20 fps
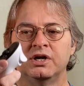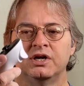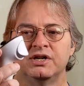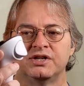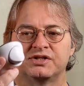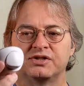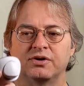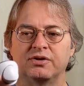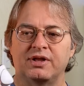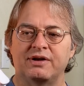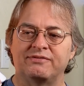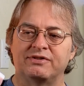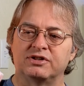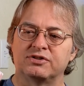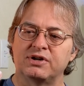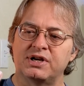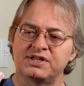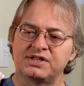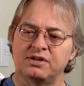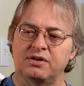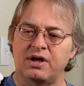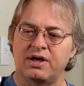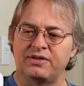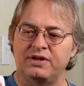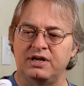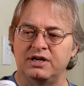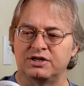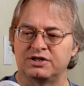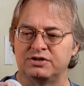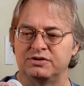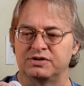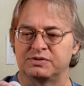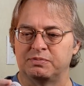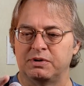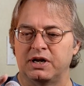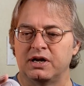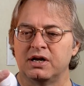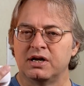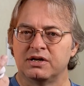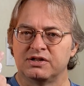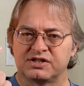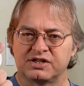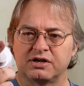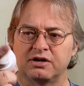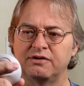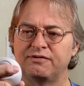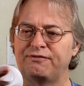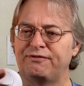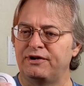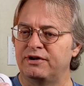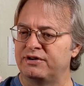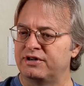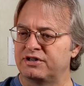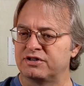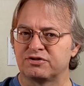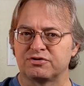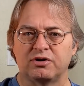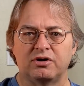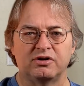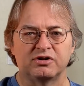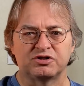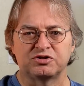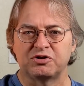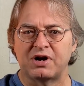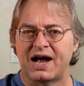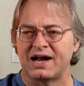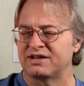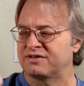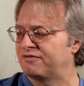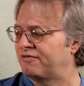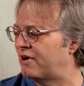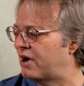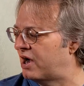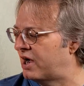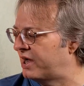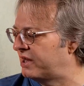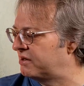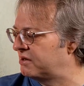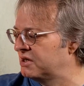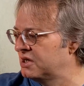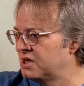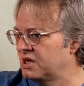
So they've addressed a lot of the issues, but it's a good feeling controller, tracked fine.